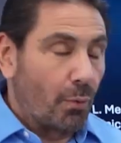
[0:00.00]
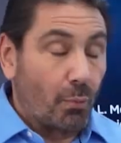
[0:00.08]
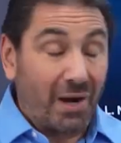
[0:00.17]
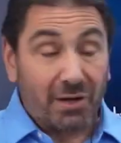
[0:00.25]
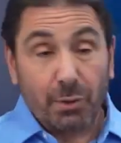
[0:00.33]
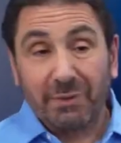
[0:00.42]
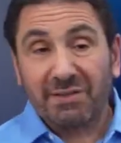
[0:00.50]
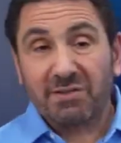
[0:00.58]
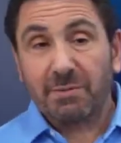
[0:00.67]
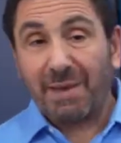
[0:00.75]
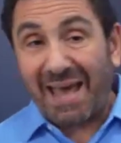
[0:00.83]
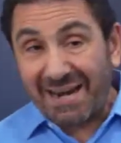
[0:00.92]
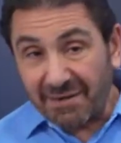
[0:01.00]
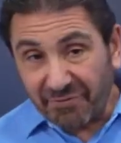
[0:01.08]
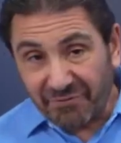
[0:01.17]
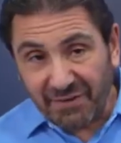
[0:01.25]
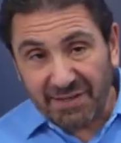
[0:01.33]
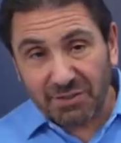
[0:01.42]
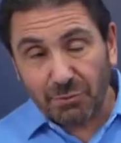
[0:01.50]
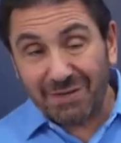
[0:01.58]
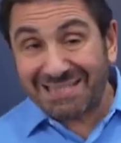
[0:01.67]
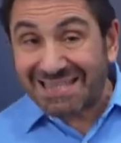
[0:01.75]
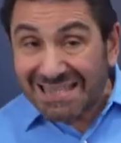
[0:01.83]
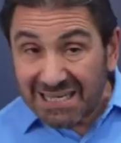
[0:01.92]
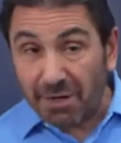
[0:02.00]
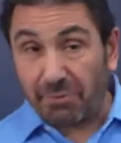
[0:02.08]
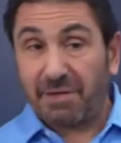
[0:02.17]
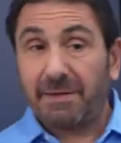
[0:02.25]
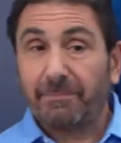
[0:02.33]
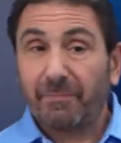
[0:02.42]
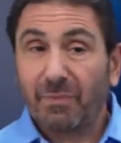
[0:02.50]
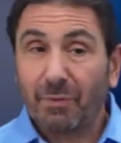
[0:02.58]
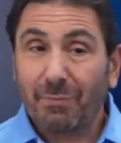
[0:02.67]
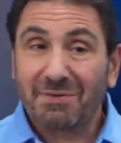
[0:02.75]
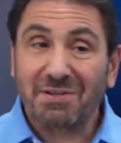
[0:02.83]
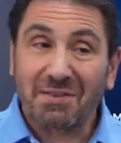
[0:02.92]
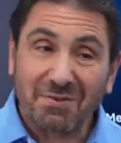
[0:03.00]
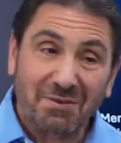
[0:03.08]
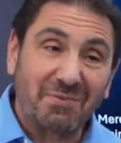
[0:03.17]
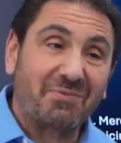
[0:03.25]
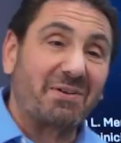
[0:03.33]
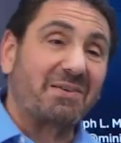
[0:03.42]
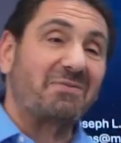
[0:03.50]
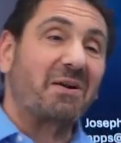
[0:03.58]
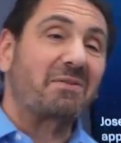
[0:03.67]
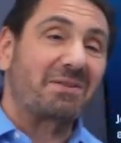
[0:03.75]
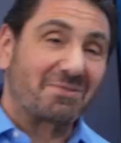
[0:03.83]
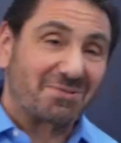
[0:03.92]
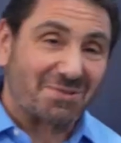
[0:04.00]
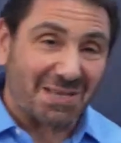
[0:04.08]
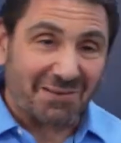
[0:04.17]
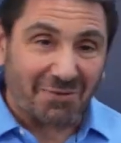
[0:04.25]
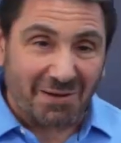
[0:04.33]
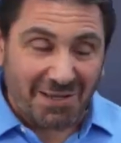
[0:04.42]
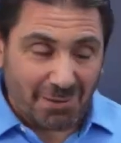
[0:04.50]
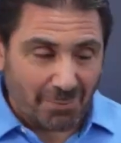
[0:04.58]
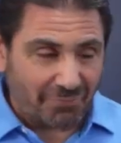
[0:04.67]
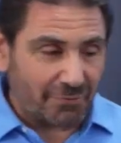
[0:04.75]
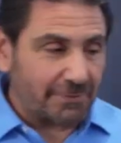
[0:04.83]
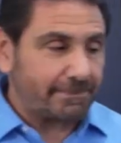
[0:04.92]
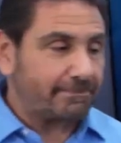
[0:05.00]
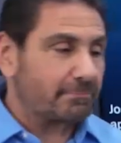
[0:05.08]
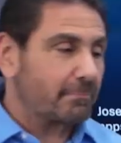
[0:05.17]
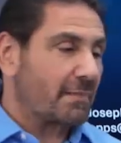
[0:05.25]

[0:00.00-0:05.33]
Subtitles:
We're going to go into some additive phase noise theory, which I think you'll find very interesting and very helpful.